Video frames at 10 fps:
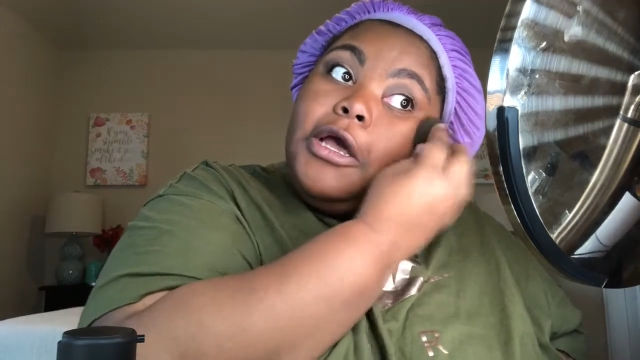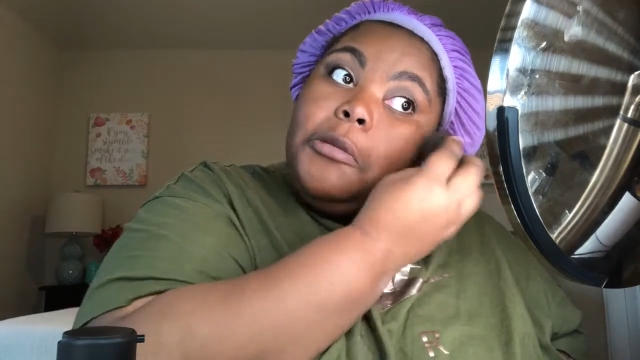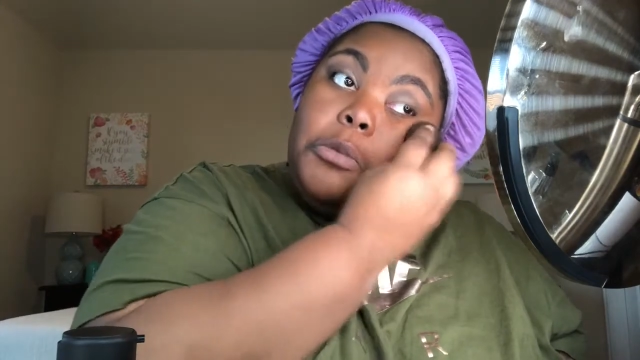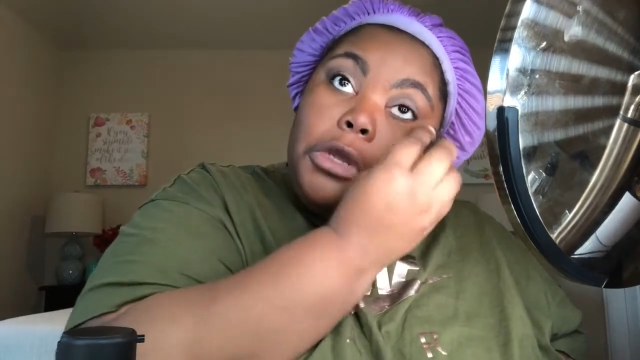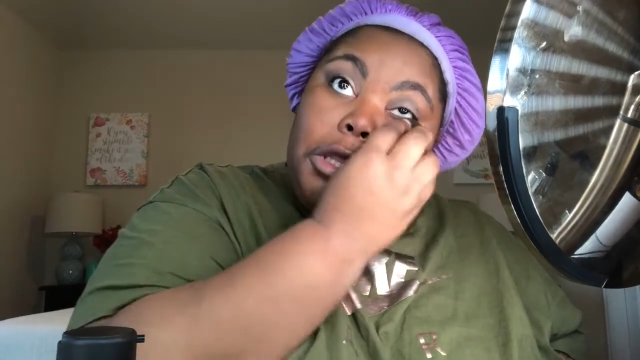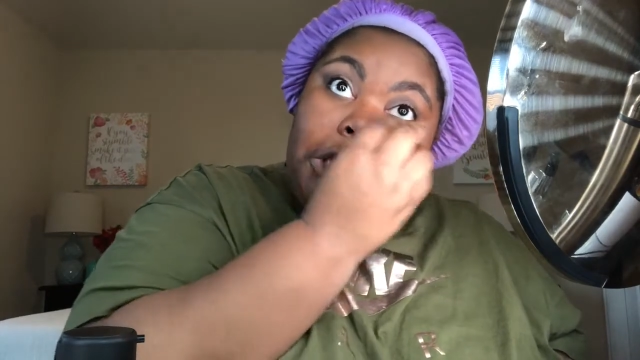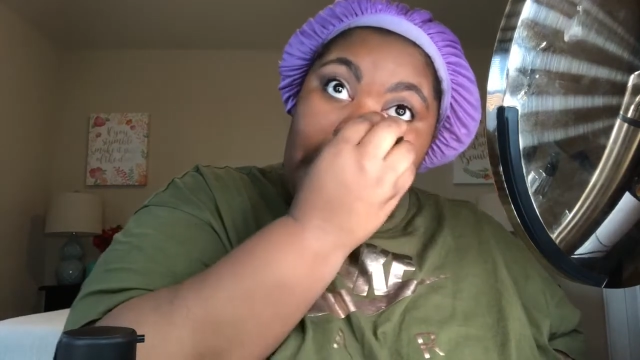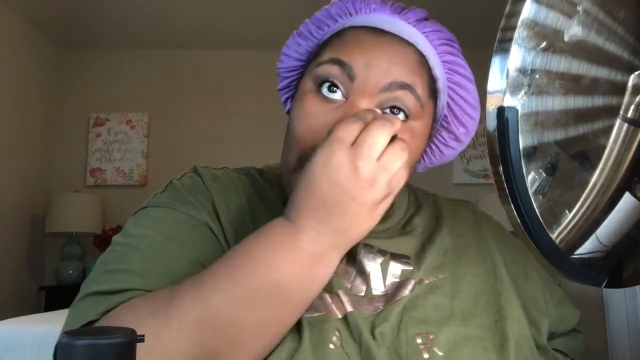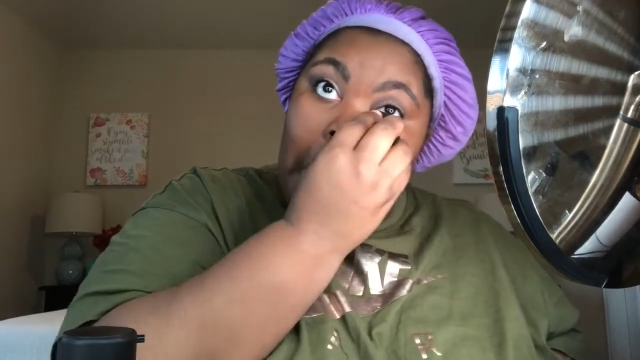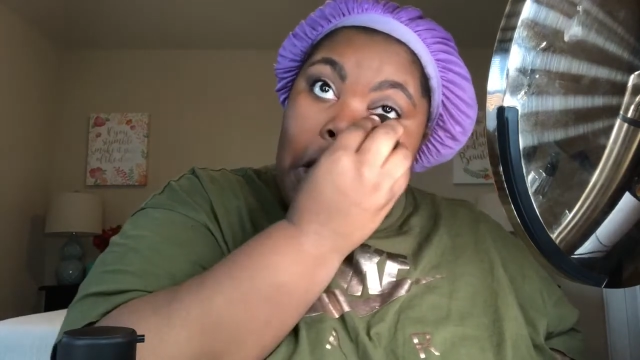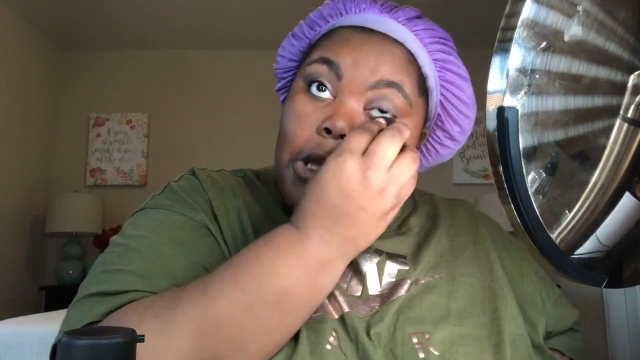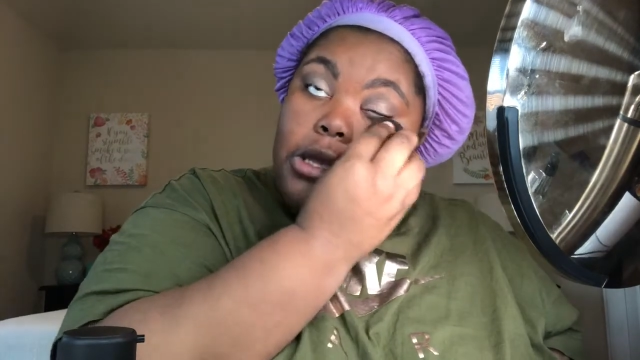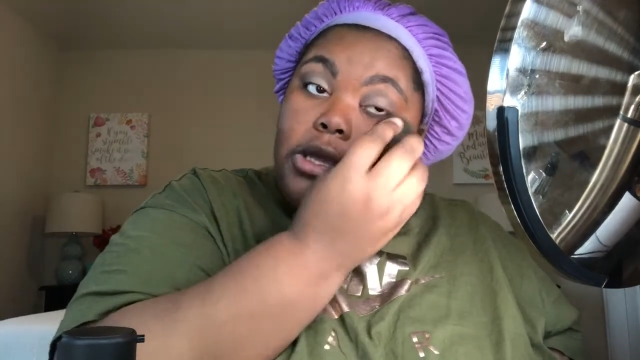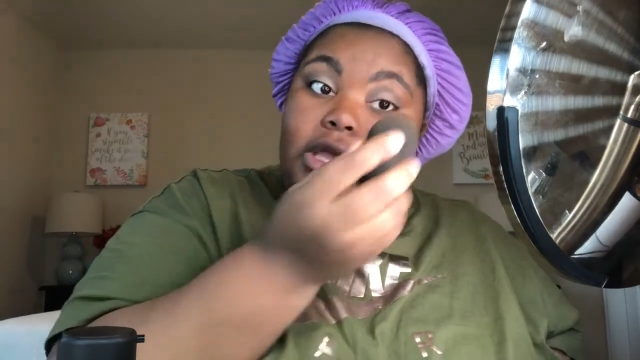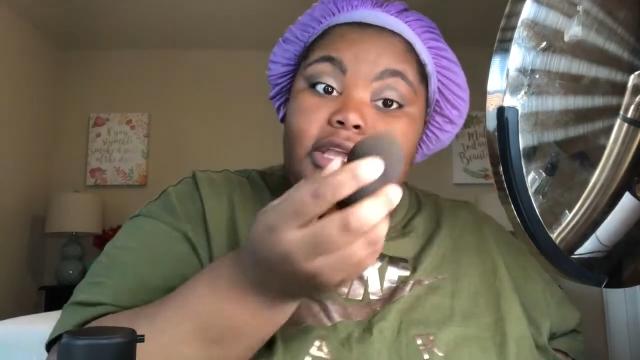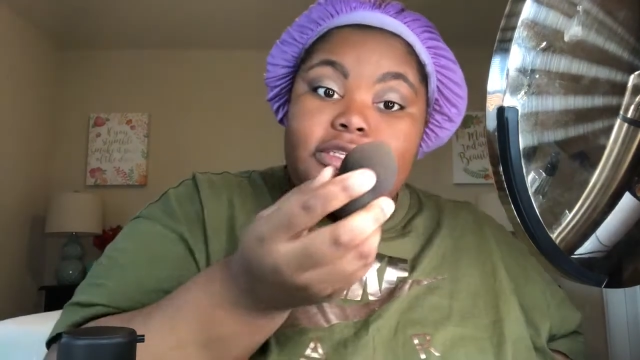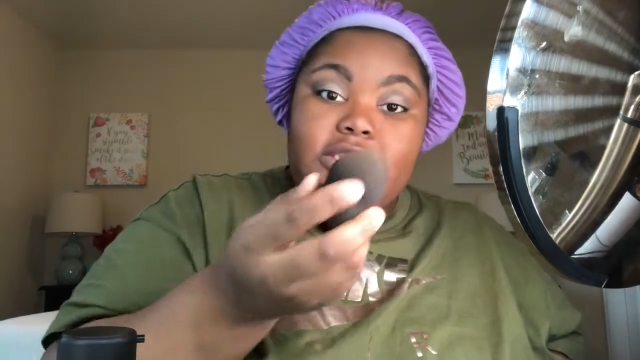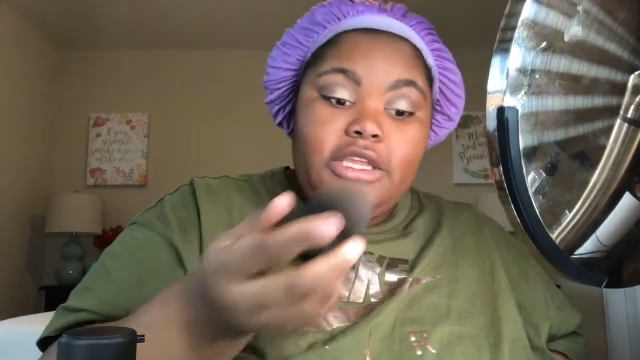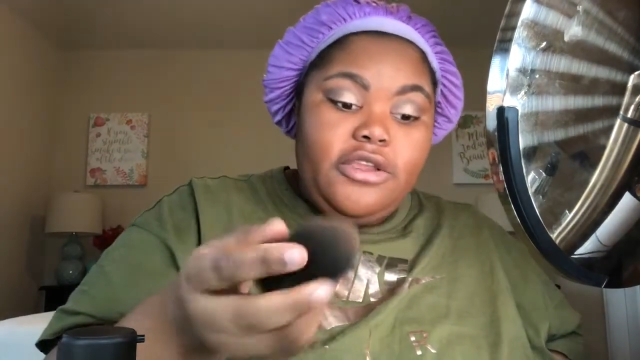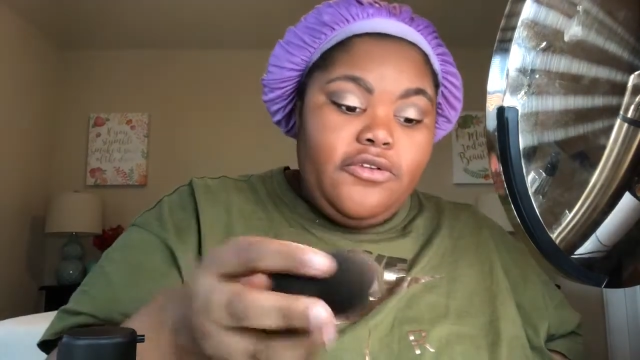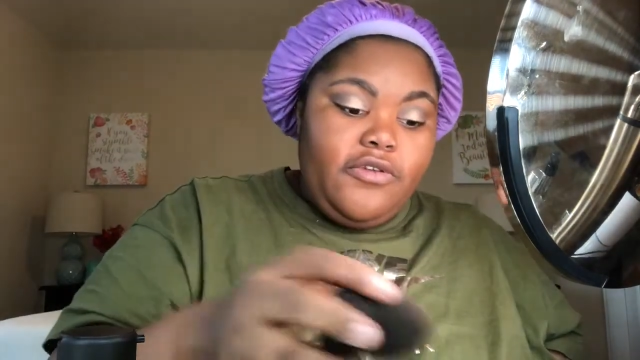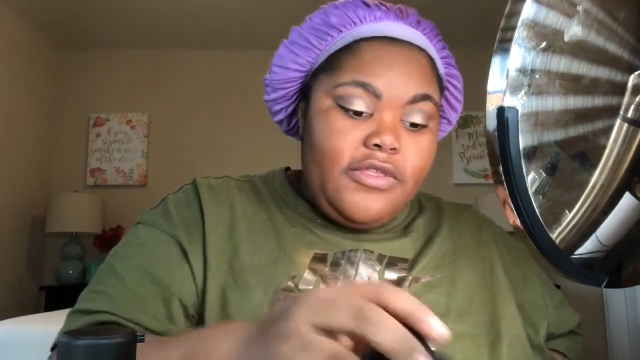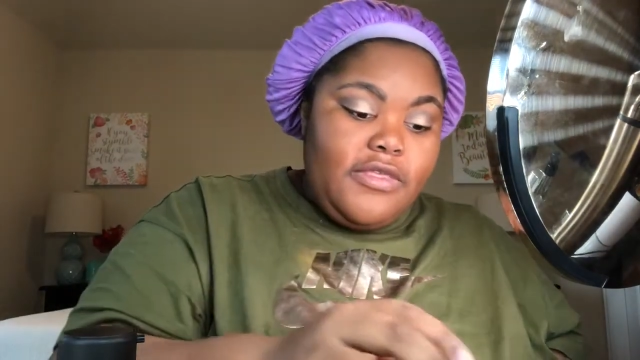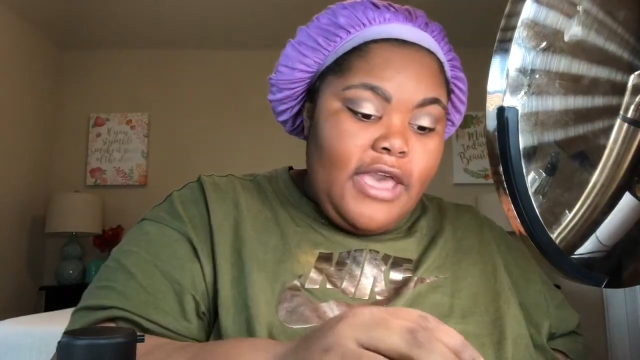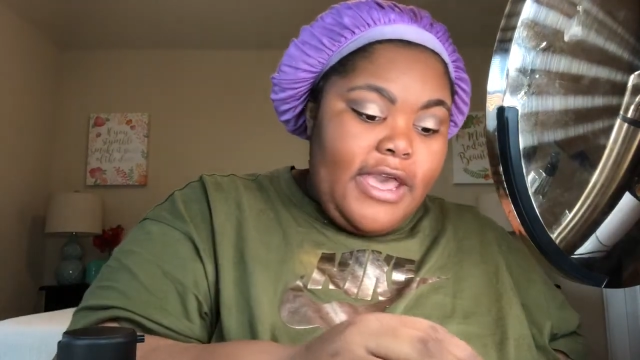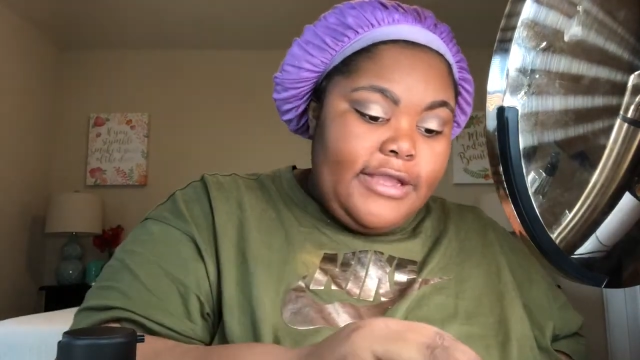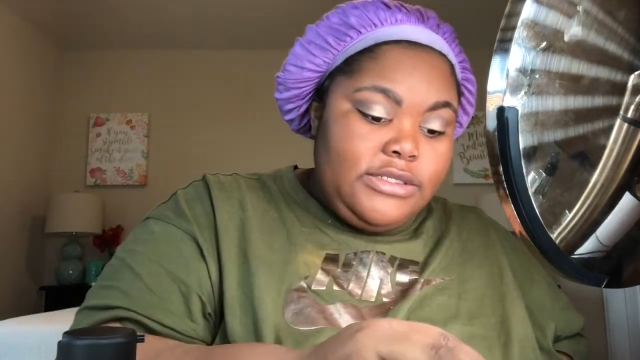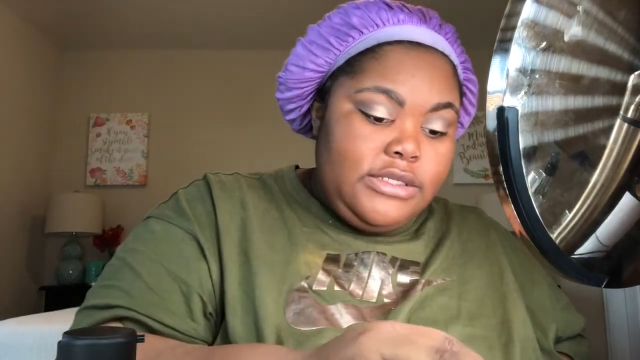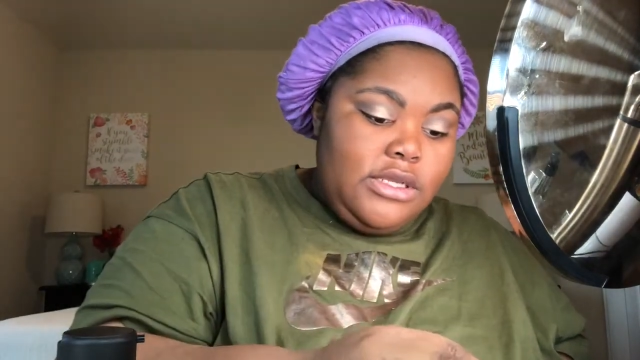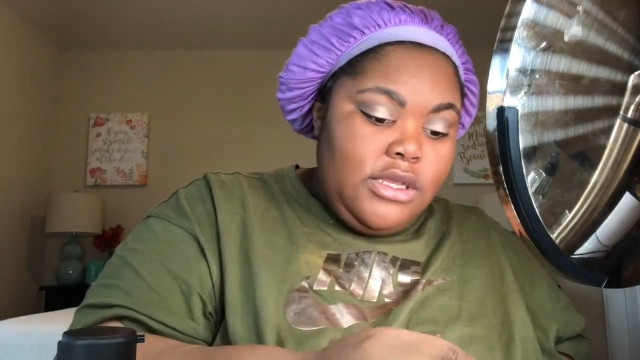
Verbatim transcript: I'm really excited for that.